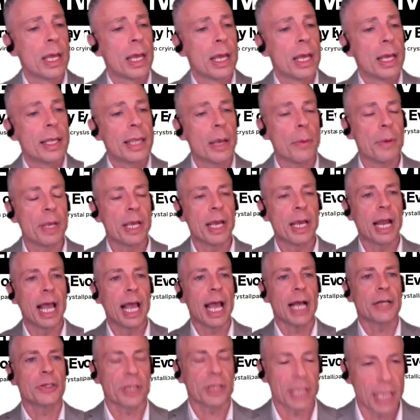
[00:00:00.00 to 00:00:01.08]
that we could
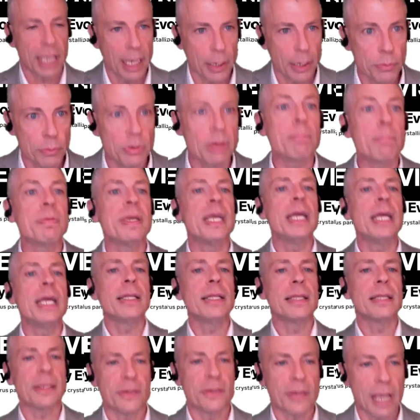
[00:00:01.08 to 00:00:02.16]
actually repeat
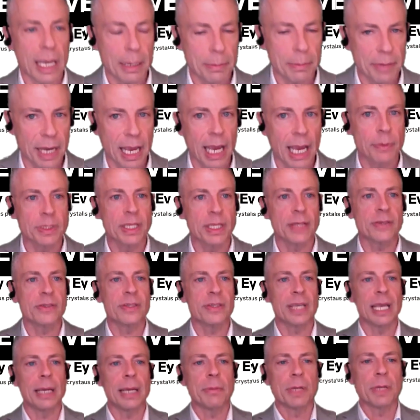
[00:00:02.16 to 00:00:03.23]
the same day with the
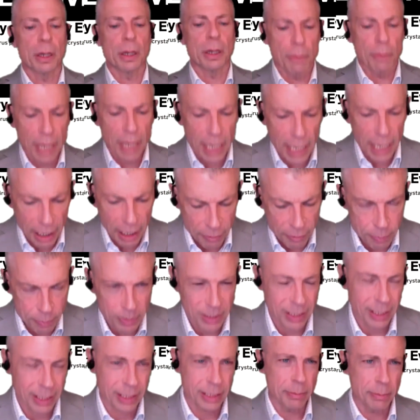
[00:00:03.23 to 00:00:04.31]
same degree of
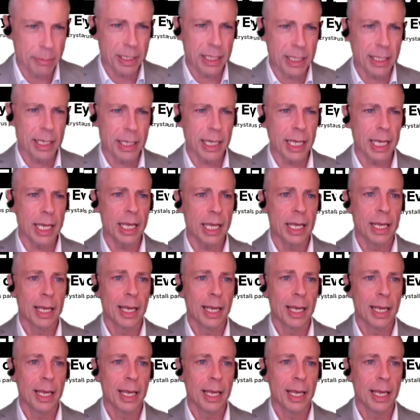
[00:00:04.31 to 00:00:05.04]
predictability,